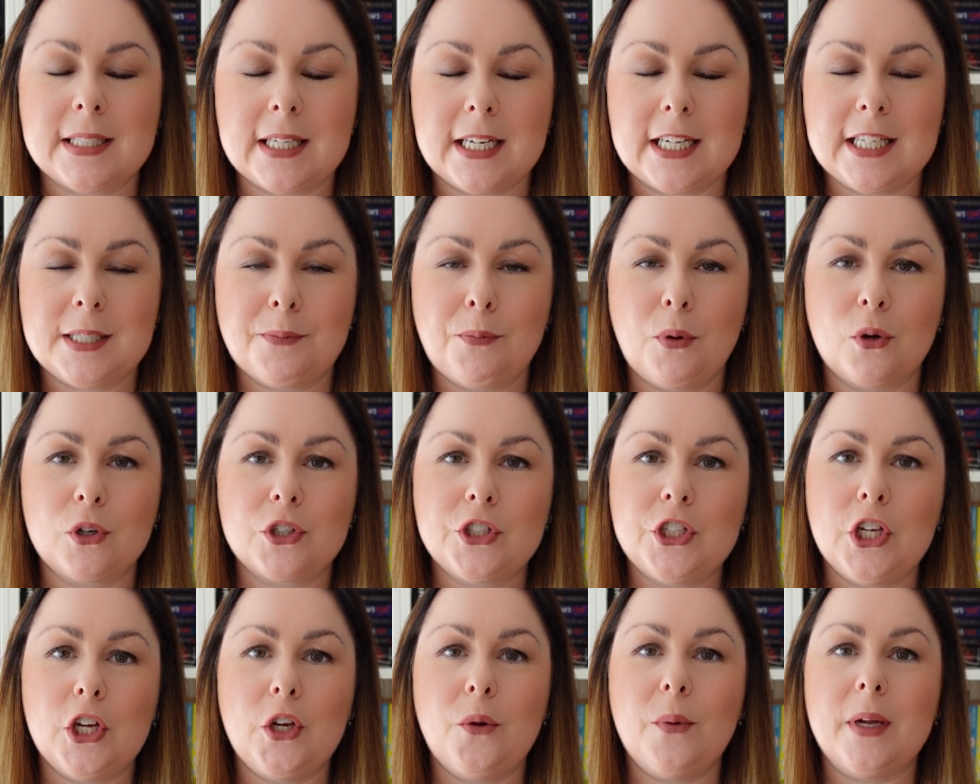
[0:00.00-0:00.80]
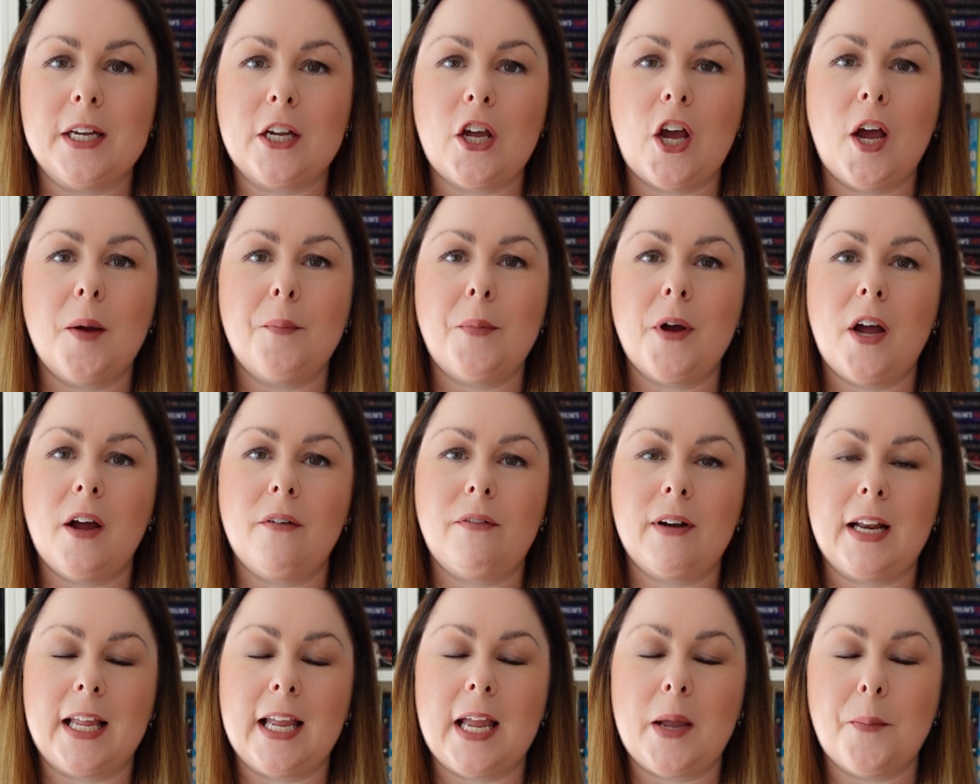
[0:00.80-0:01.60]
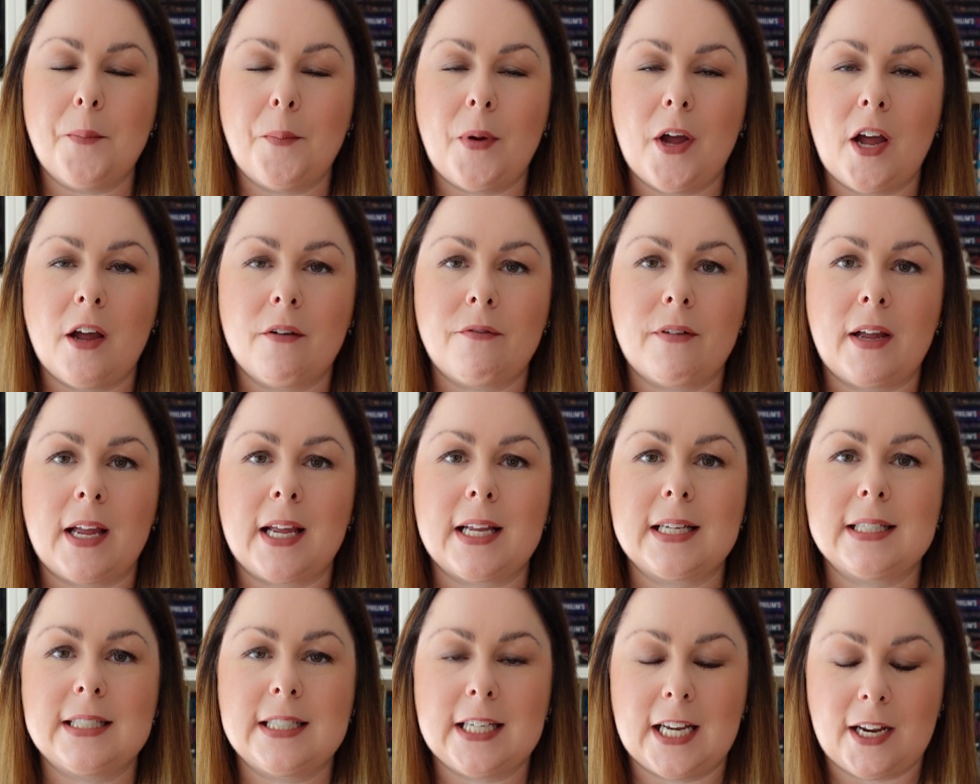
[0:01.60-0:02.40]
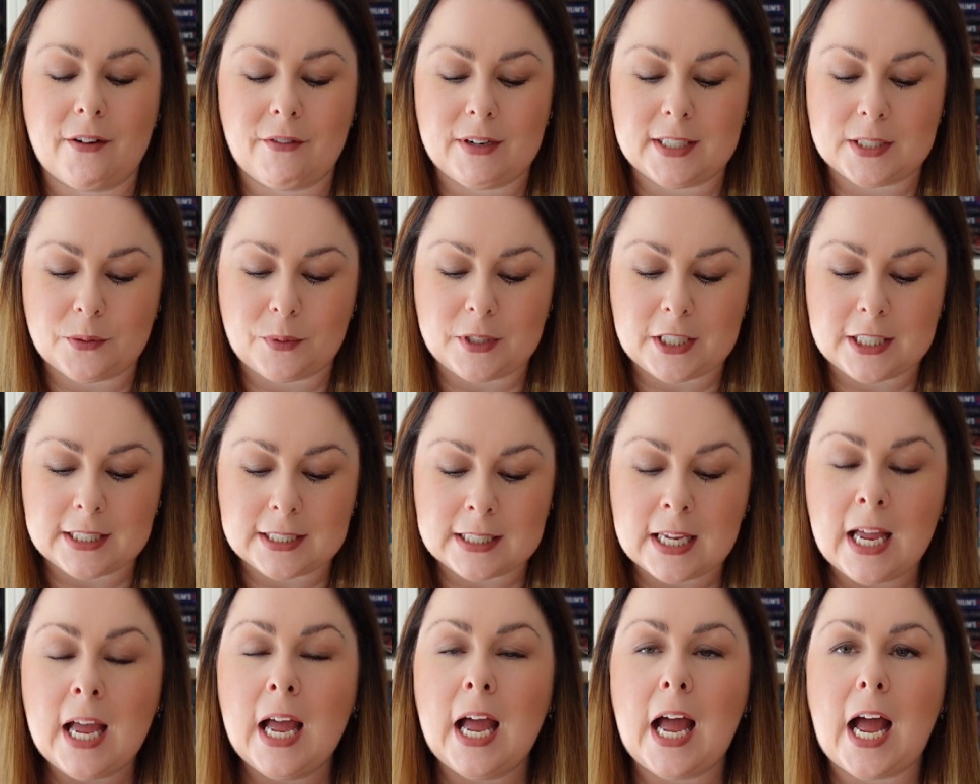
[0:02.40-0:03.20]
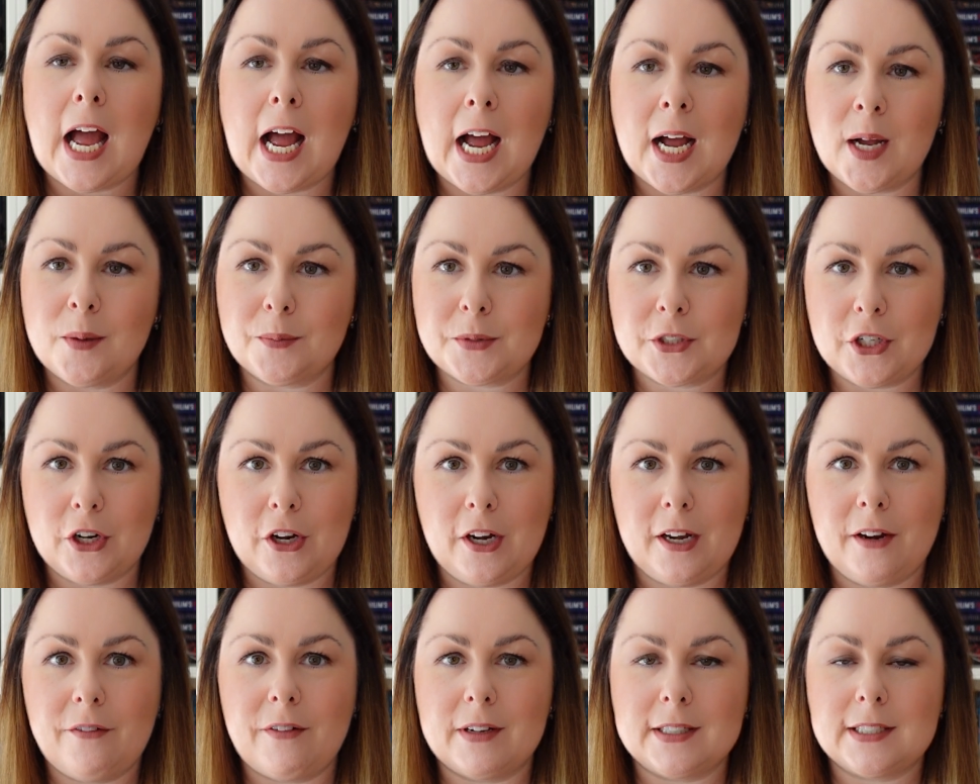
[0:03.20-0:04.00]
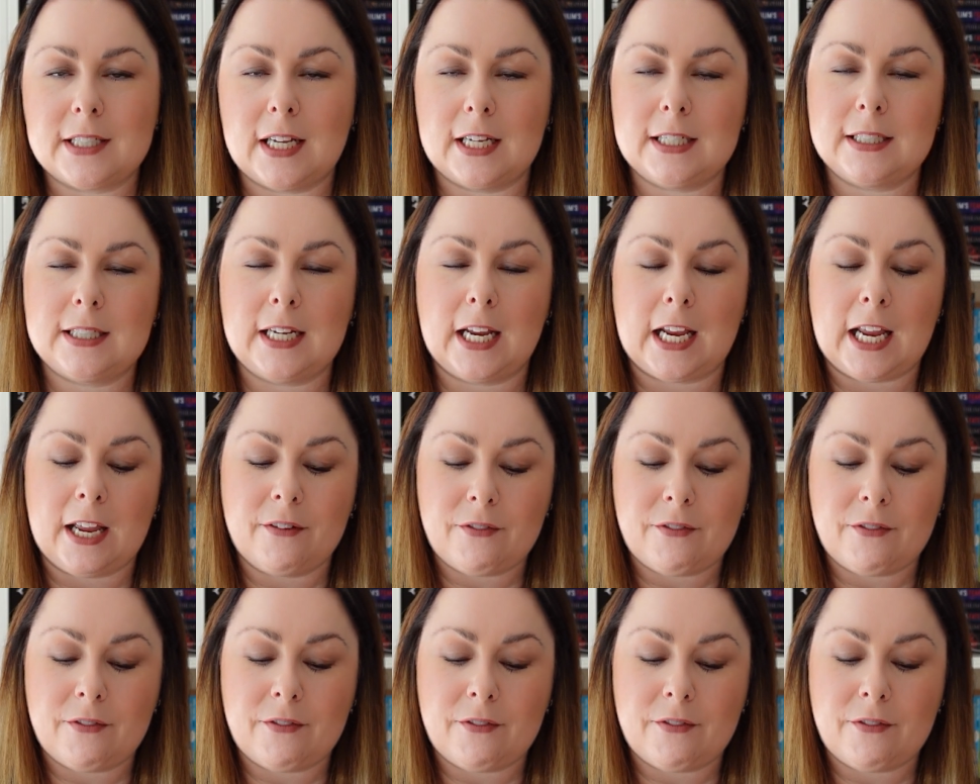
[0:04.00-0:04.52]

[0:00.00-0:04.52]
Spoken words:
and it's book 2 in her Perfectly Imperfect series, which is absolutely fantastic.